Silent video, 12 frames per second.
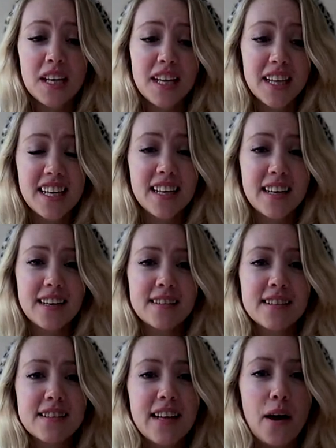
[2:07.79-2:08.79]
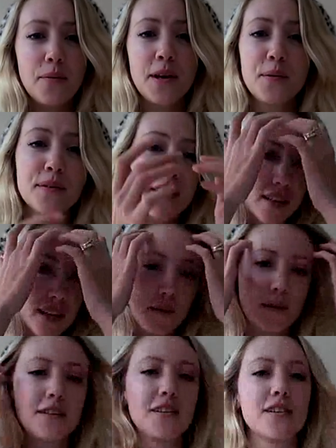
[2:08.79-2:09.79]
The thing is that people are going to
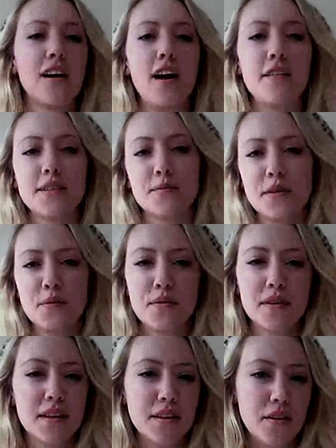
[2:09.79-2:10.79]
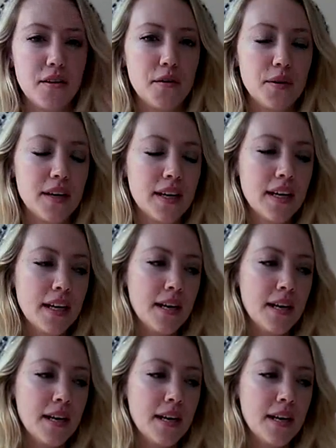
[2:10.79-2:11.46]
come into your lives and people are going to go, and